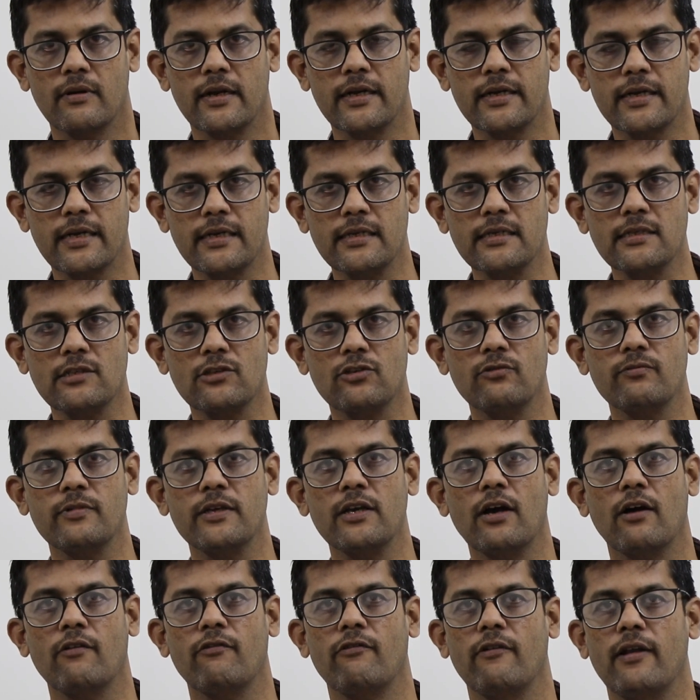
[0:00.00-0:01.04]
it is to
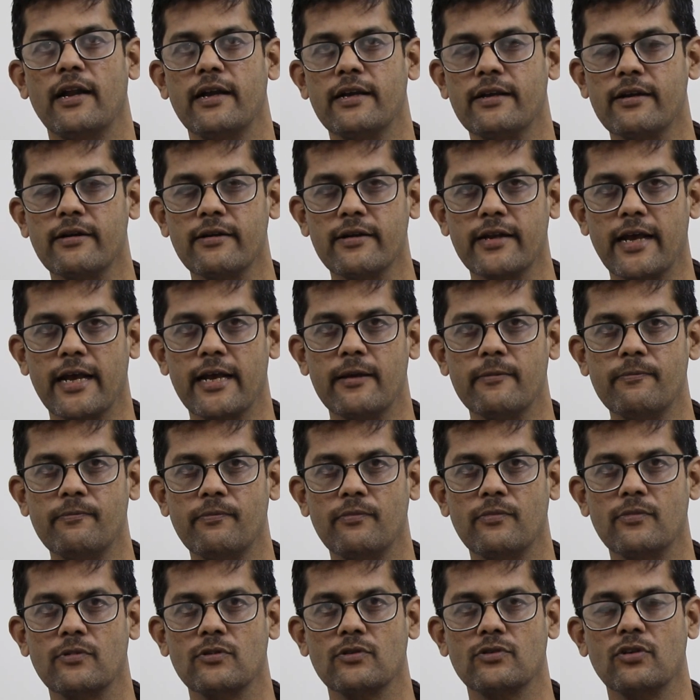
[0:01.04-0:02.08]
be of letter type,
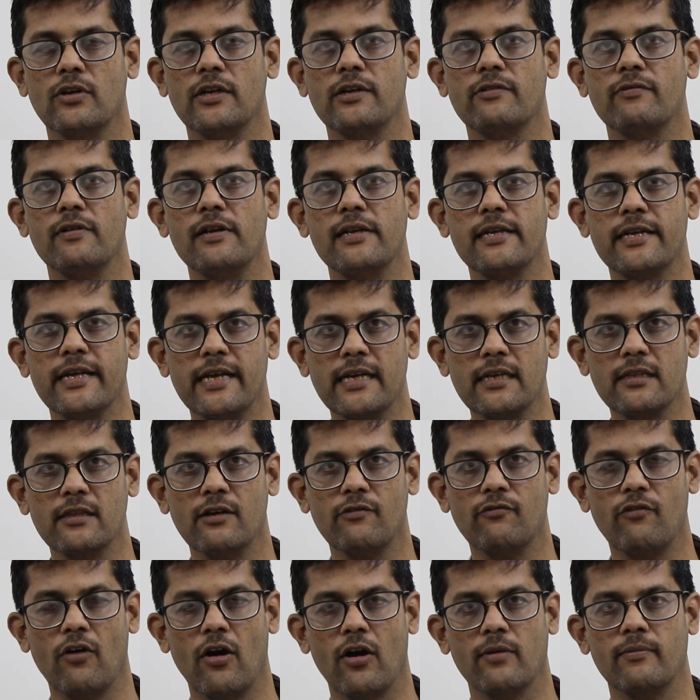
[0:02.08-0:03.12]
so it will take
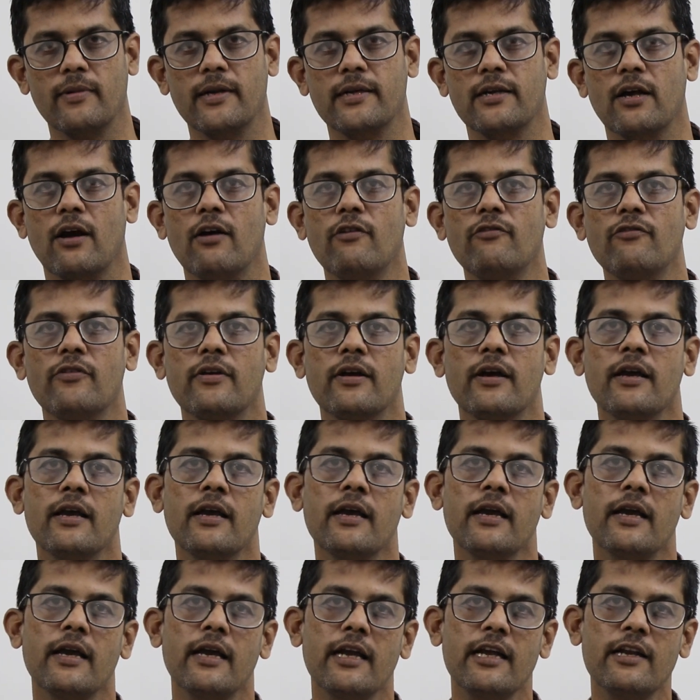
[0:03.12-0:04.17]
the format of
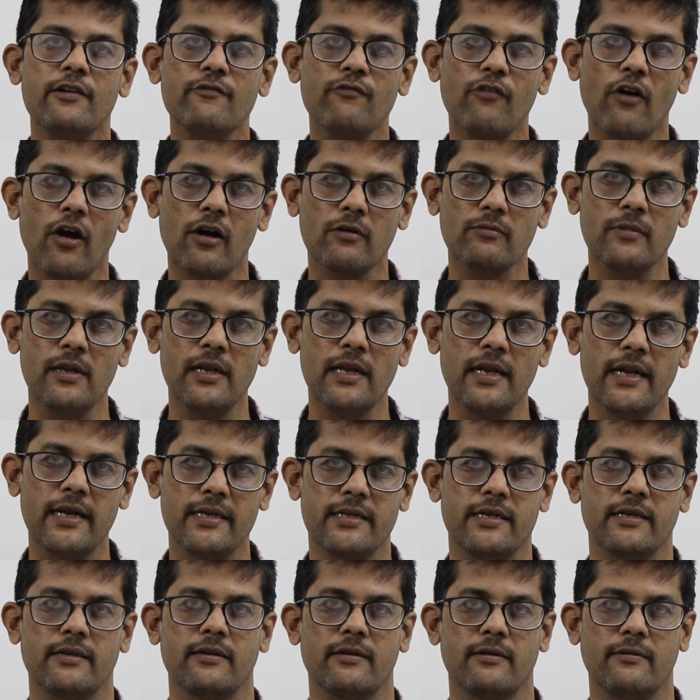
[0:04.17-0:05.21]
informal
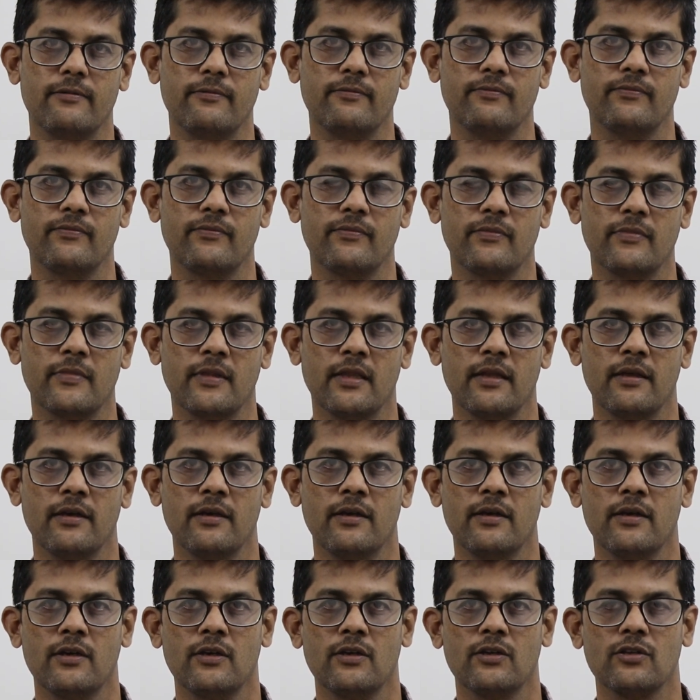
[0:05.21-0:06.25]
letter.
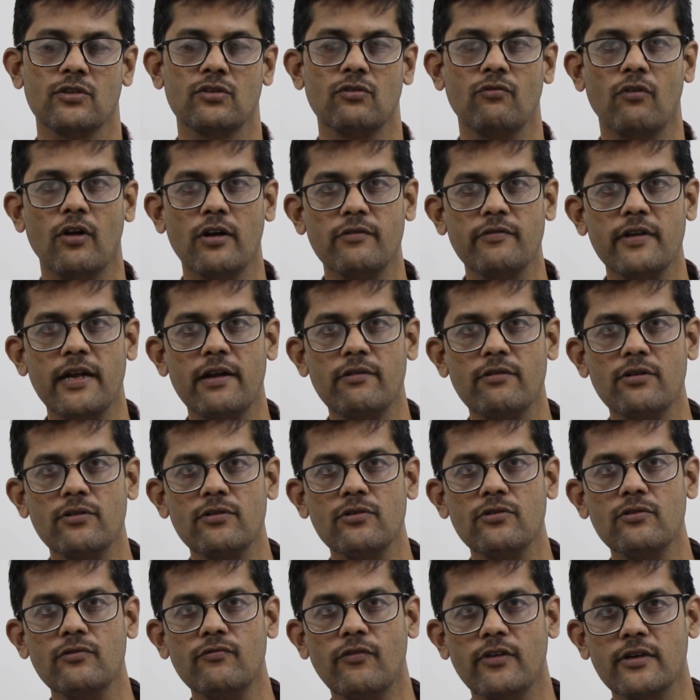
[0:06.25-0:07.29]
So what we have to
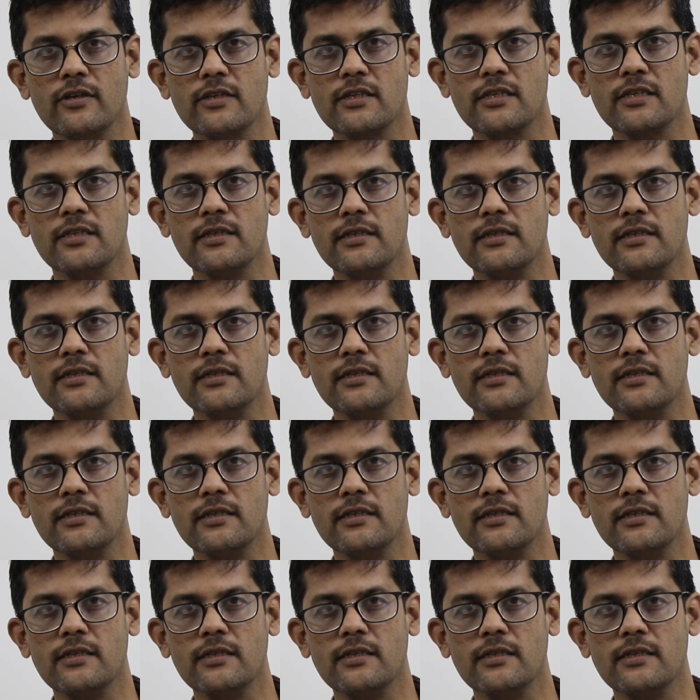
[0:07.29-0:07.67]
do first